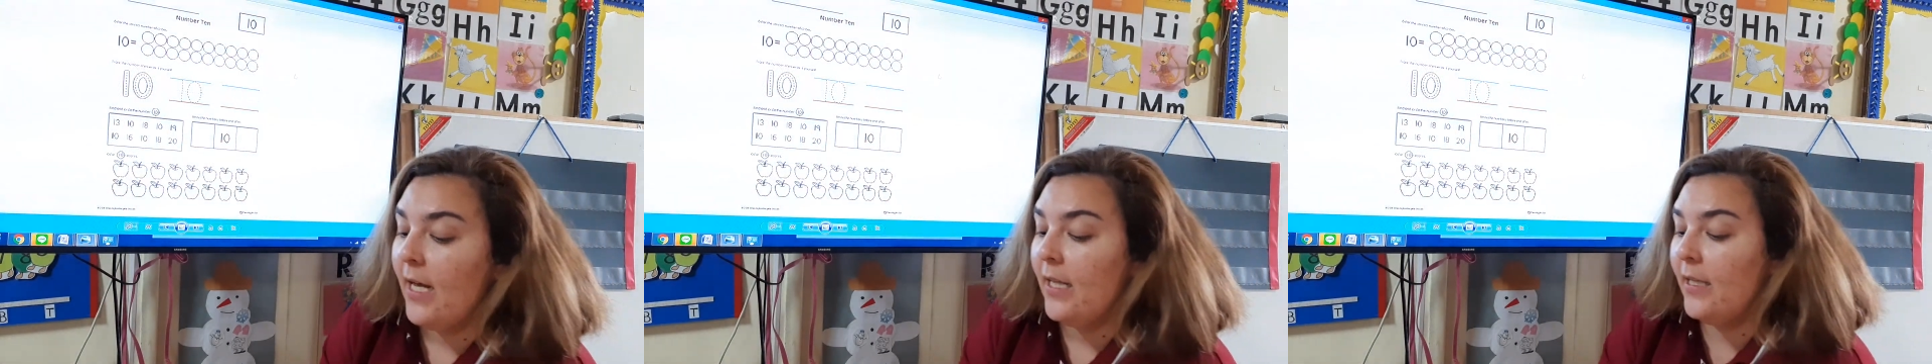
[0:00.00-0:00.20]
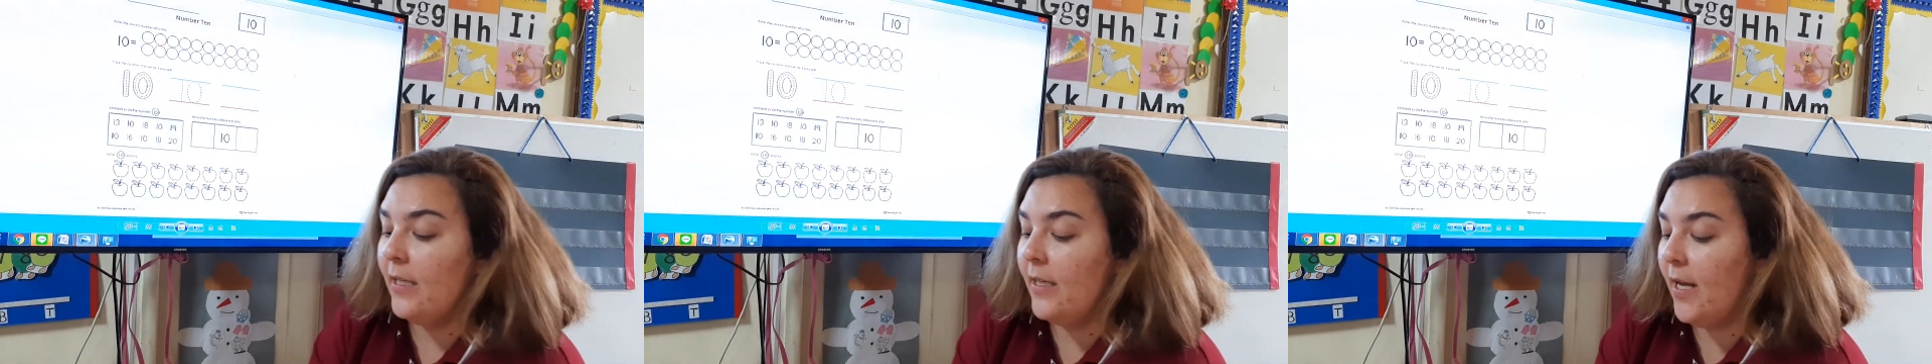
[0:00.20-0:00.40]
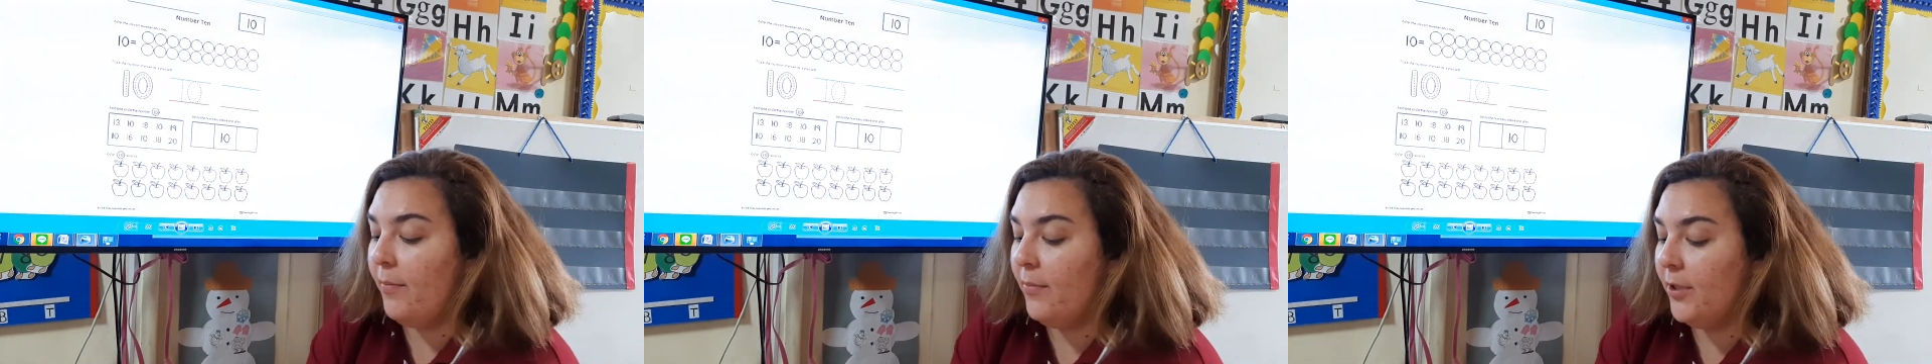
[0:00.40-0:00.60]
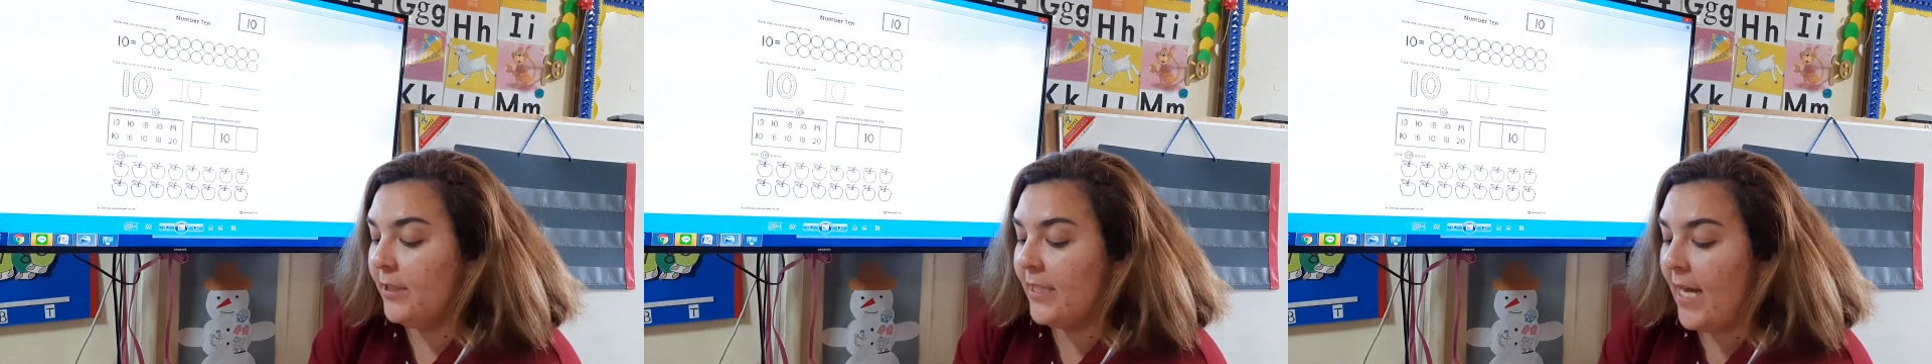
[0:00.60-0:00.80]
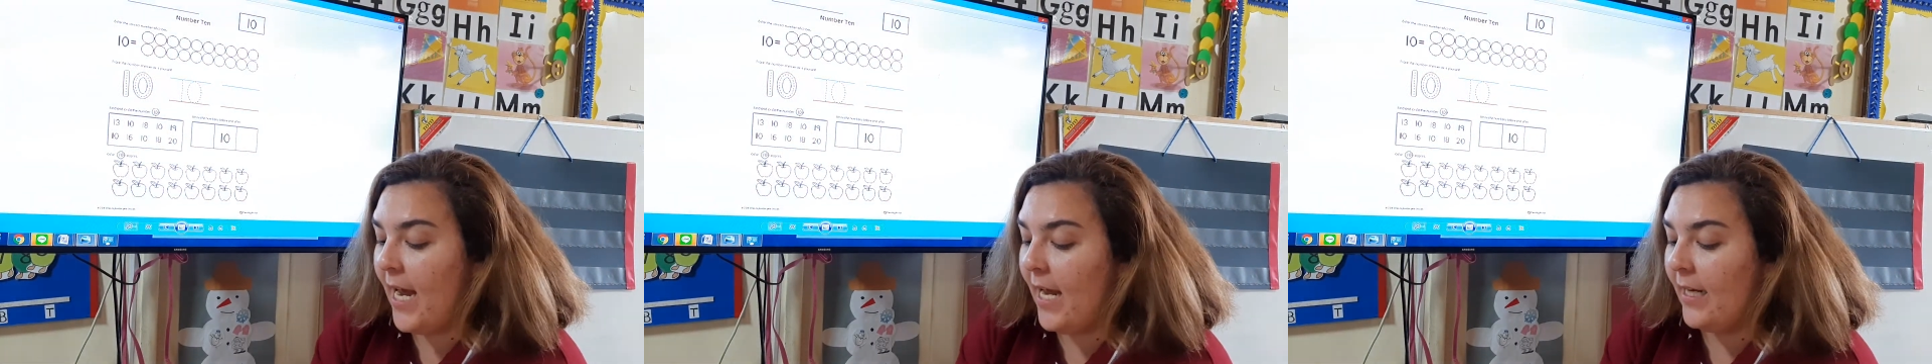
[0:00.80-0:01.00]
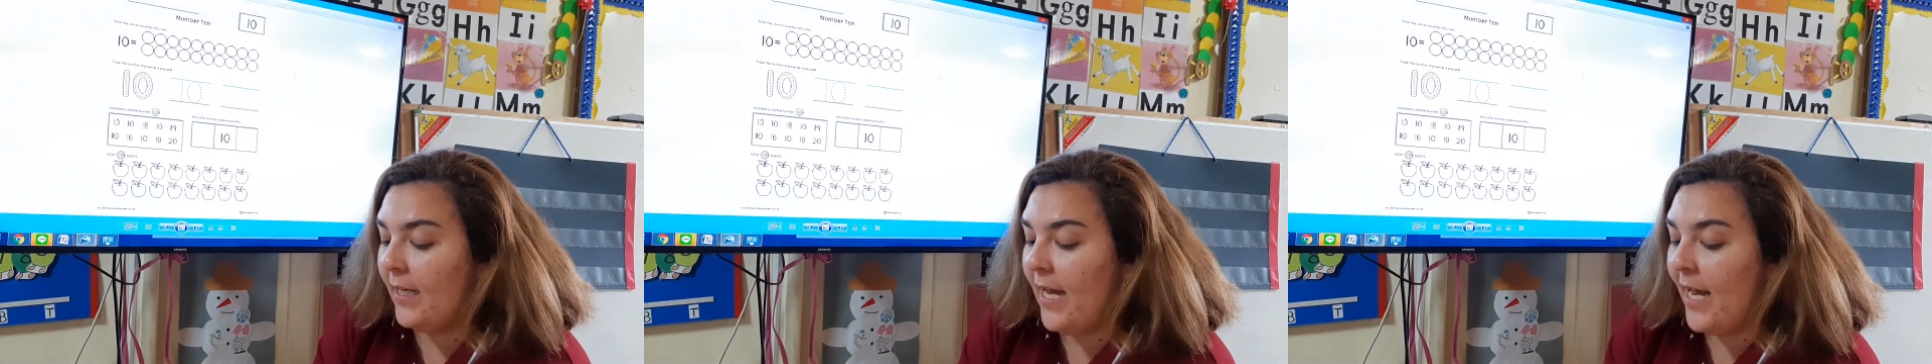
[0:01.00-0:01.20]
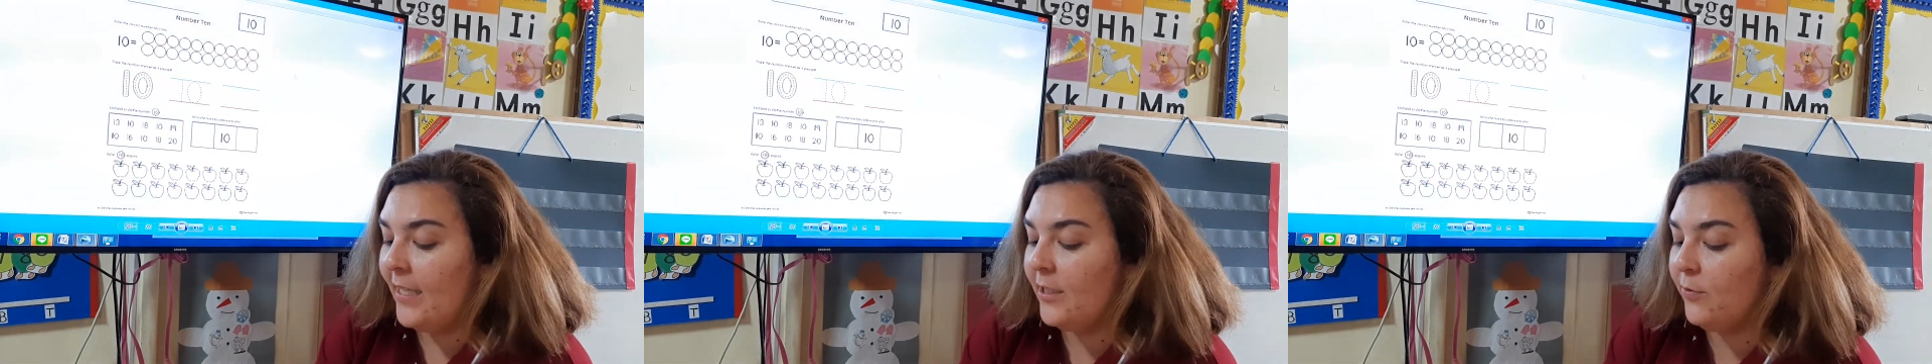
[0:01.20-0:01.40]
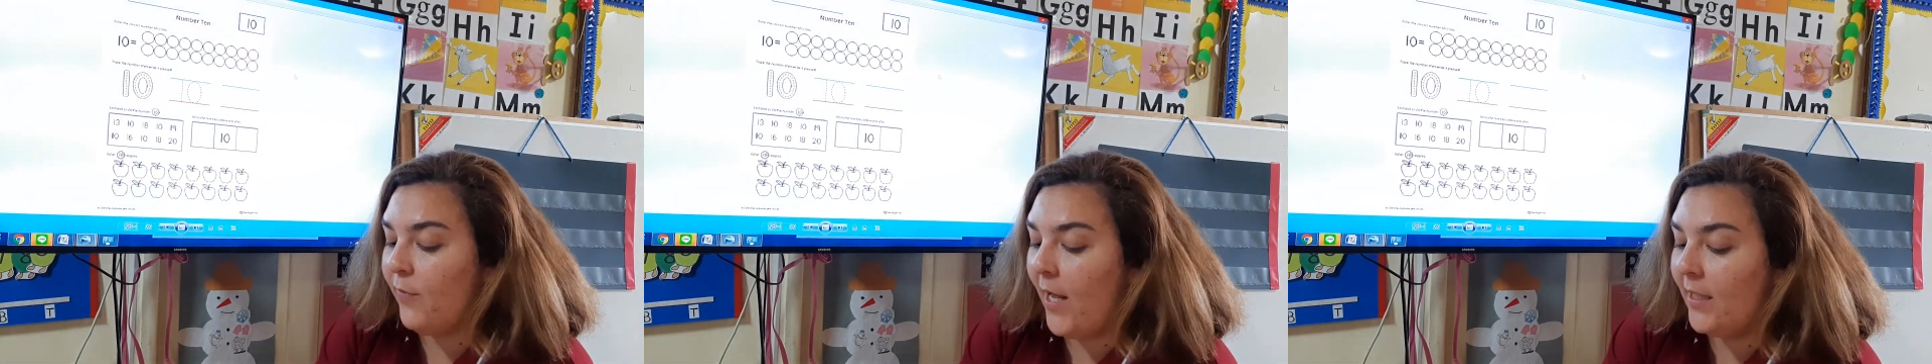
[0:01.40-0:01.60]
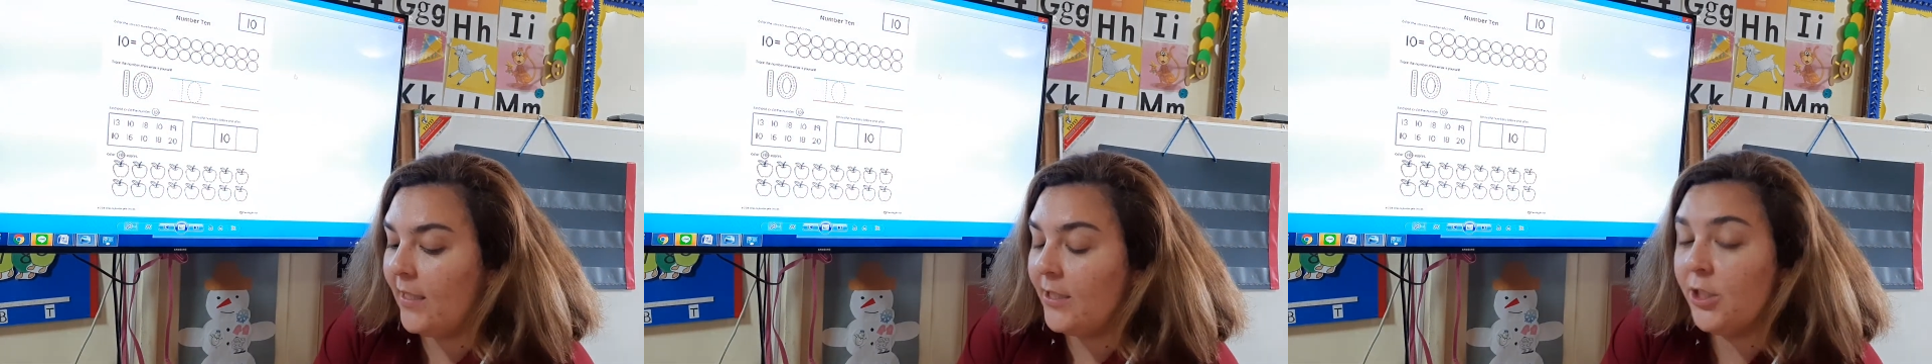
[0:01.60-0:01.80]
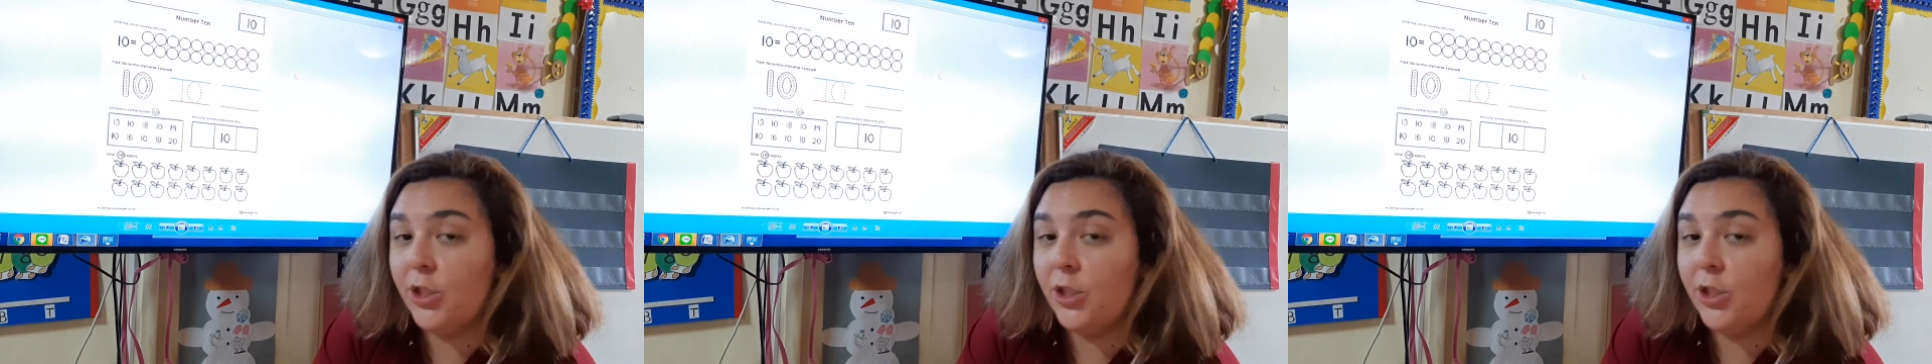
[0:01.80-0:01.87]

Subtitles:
the number 10 as well as